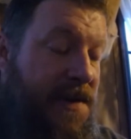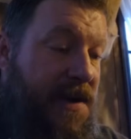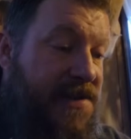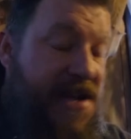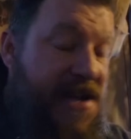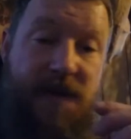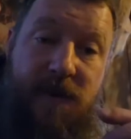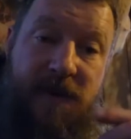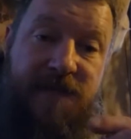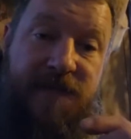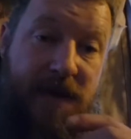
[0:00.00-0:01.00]
I sat in
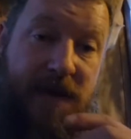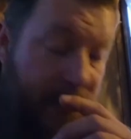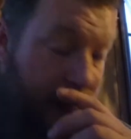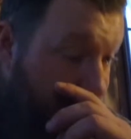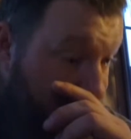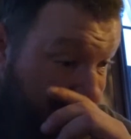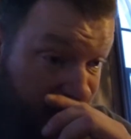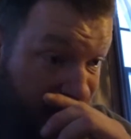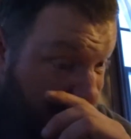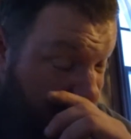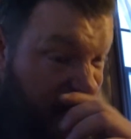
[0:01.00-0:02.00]
one field, my
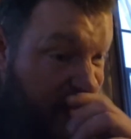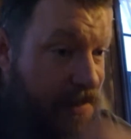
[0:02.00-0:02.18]
thermal.